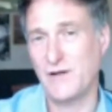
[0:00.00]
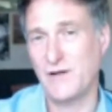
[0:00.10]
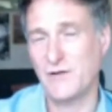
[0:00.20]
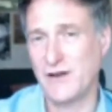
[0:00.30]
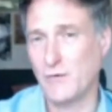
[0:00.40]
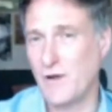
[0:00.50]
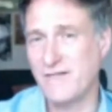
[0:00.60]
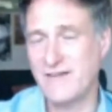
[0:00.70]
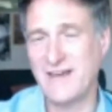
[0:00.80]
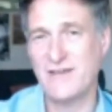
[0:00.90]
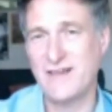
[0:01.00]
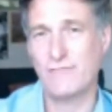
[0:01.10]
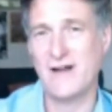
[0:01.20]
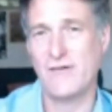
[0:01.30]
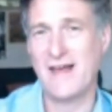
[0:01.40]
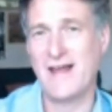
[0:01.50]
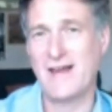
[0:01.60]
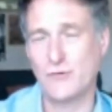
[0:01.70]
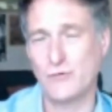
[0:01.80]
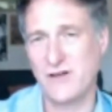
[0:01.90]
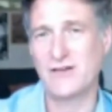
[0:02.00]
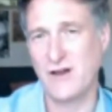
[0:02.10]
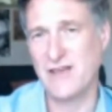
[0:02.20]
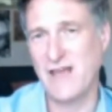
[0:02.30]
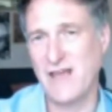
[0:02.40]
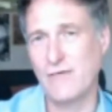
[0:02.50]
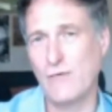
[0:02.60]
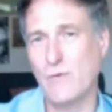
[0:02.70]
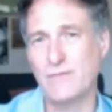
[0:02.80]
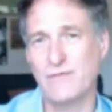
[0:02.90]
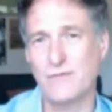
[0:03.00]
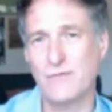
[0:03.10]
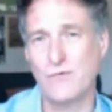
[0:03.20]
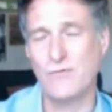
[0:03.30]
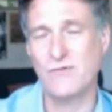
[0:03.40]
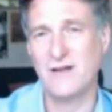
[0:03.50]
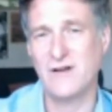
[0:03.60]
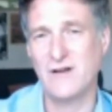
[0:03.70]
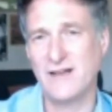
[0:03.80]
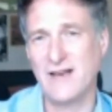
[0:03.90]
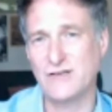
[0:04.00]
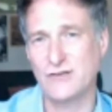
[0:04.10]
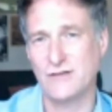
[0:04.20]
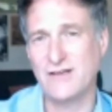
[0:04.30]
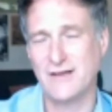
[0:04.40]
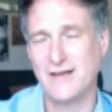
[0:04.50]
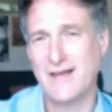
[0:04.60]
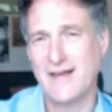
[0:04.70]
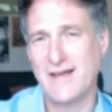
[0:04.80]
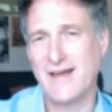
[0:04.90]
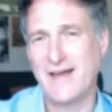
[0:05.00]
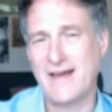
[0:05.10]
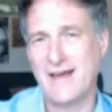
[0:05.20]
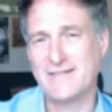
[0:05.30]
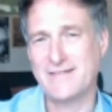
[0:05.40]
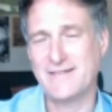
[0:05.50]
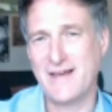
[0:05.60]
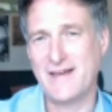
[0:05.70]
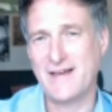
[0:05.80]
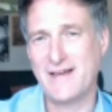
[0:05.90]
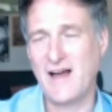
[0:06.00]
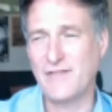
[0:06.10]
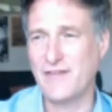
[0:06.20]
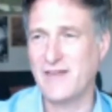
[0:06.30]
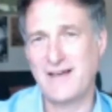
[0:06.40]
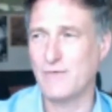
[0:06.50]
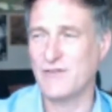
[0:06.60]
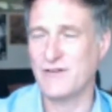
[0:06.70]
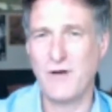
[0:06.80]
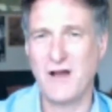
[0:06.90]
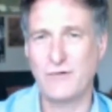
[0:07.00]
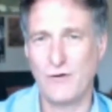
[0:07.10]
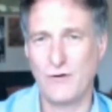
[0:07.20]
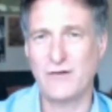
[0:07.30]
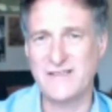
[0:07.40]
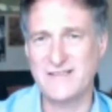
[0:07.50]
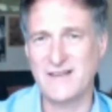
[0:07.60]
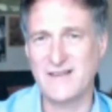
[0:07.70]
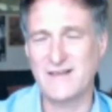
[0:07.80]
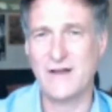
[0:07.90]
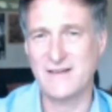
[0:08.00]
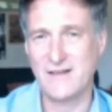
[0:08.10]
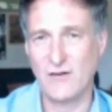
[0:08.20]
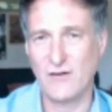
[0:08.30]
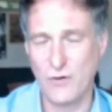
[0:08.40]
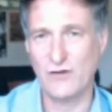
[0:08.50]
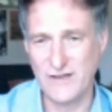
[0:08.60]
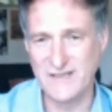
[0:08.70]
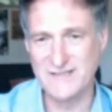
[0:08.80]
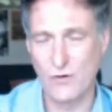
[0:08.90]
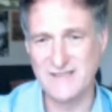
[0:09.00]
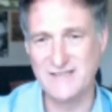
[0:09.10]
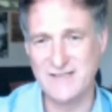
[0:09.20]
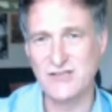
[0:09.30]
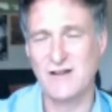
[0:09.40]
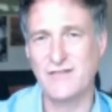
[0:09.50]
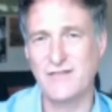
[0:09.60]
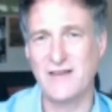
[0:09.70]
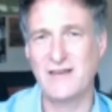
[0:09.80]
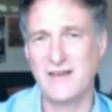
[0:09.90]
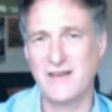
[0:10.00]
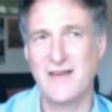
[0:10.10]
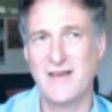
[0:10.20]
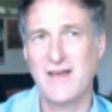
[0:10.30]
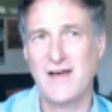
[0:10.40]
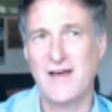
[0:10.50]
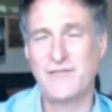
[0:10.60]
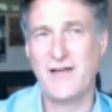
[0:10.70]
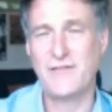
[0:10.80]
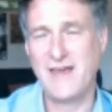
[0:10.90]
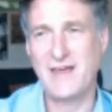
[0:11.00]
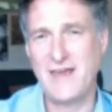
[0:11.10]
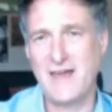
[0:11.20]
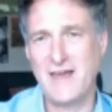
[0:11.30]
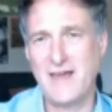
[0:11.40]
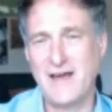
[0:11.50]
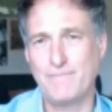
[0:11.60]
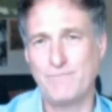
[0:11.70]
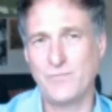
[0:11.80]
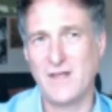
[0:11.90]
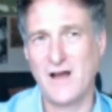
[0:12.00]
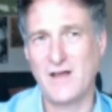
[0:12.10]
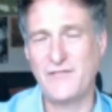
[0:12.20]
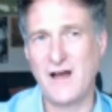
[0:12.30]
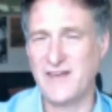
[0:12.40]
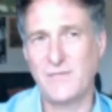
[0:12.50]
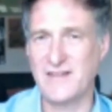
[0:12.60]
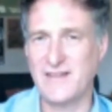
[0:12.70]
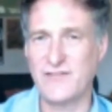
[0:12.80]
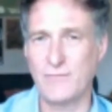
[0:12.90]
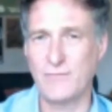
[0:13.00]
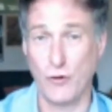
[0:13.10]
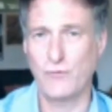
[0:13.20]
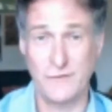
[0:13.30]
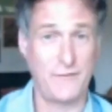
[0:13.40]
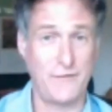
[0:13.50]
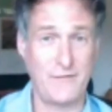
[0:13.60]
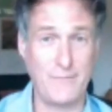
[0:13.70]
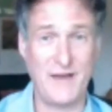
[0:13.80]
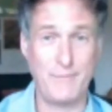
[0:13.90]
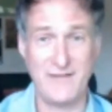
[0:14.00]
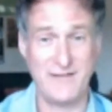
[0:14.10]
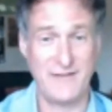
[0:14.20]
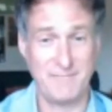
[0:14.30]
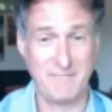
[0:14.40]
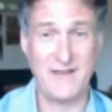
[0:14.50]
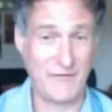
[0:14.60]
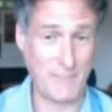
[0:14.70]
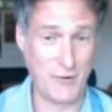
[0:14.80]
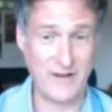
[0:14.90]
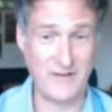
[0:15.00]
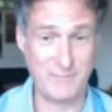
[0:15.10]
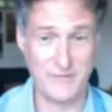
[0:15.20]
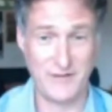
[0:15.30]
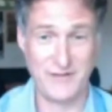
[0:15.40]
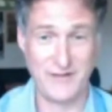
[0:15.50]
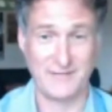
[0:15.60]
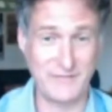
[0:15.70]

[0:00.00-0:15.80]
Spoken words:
kind of where he is right now, kind of a year away before the election. And I think it was quite an honest discussion. I think he did some good for MPs, if I'm honest. What do you think?